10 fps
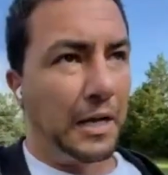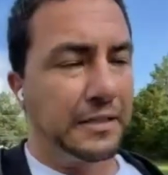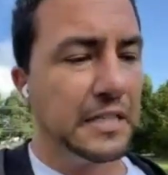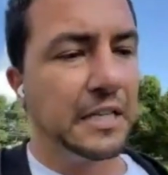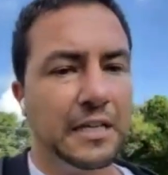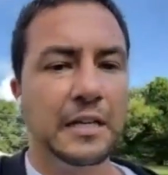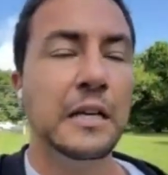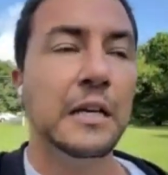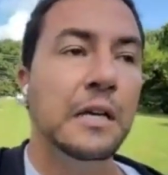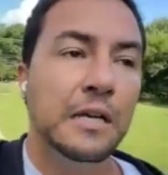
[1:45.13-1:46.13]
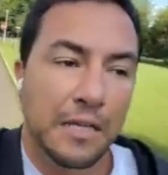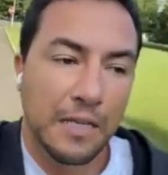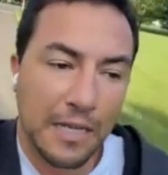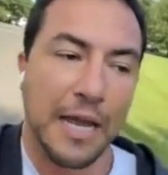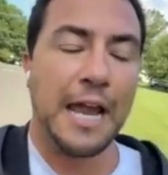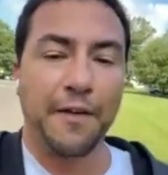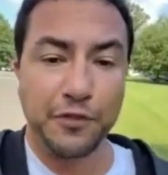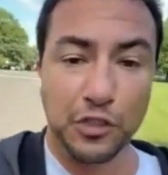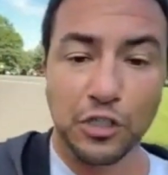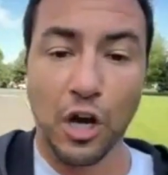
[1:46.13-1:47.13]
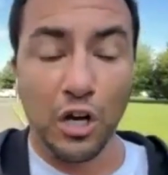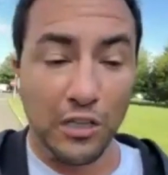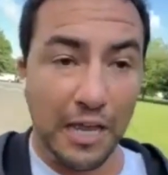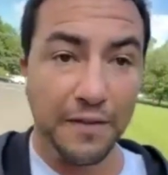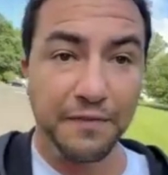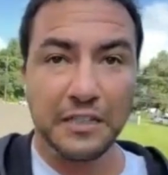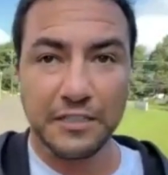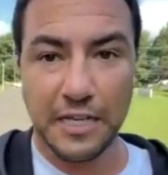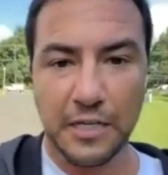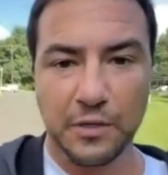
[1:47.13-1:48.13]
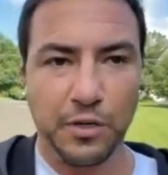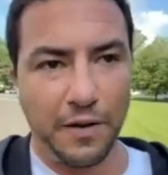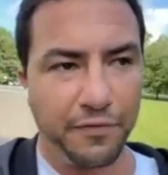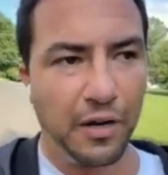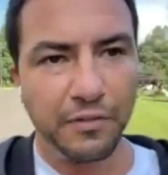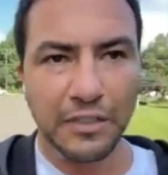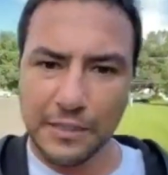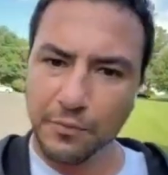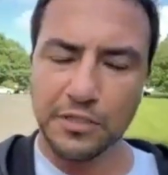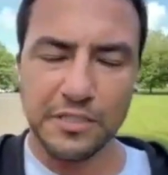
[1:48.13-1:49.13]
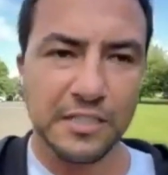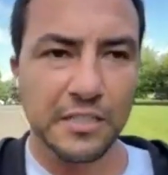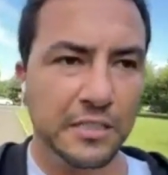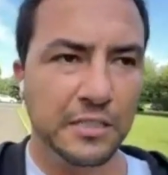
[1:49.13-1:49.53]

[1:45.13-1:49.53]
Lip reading: But after our live the other day, where I really was